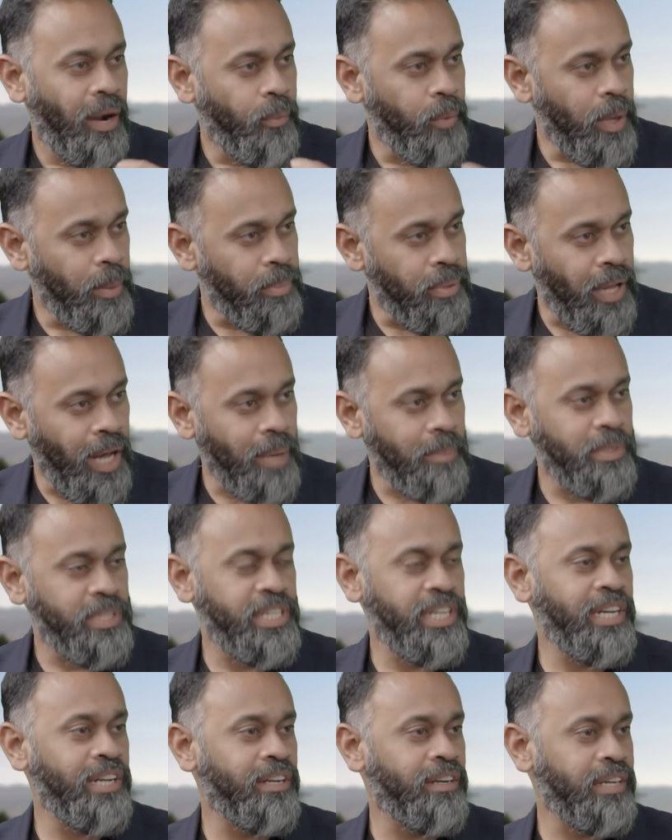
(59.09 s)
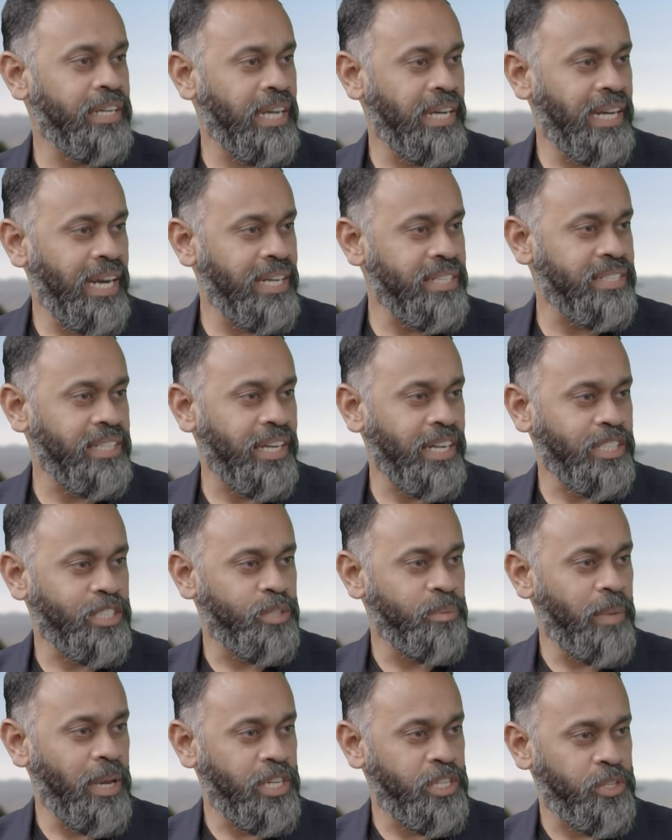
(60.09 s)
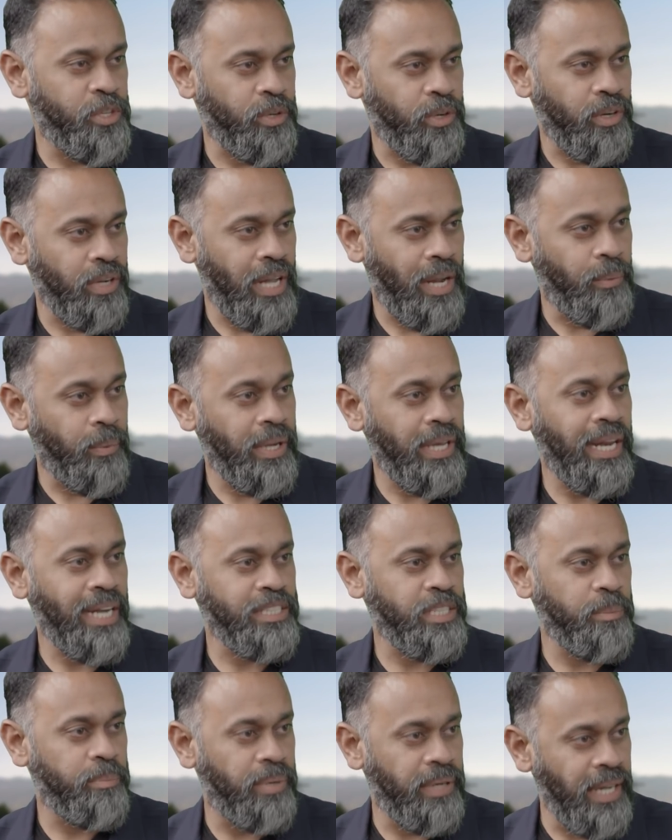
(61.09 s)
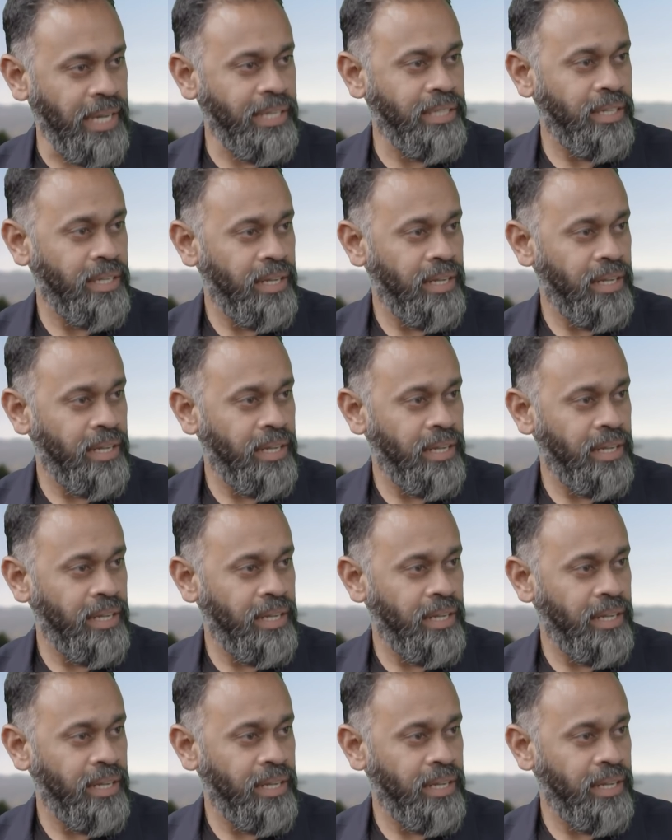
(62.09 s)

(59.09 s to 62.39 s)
we apply machine learning and data science to make sure that we can actually predict